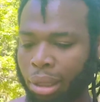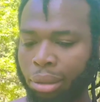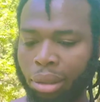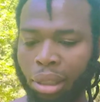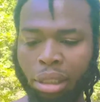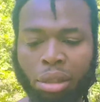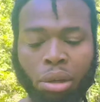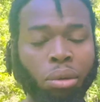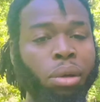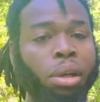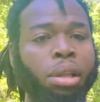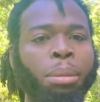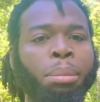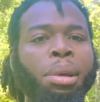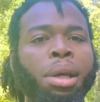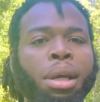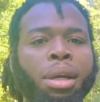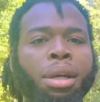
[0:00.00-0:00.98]
this don't need to
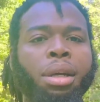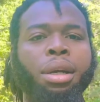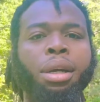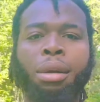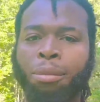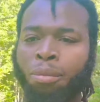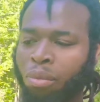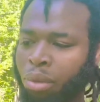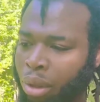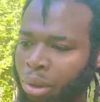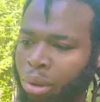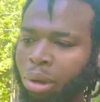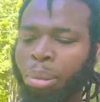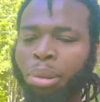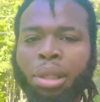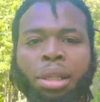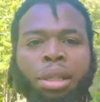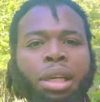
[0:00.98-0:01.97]
be here. You're
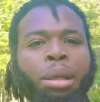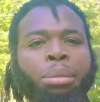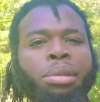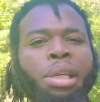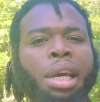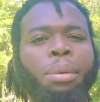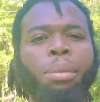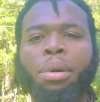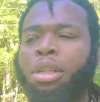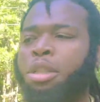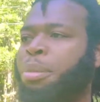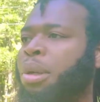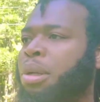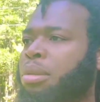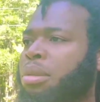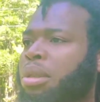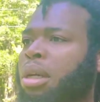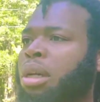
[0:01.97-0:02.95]
gonna put the thumbtack where it's
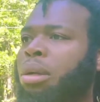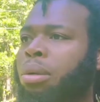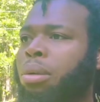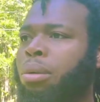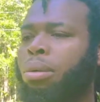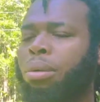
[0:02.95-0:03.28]
supposed to go.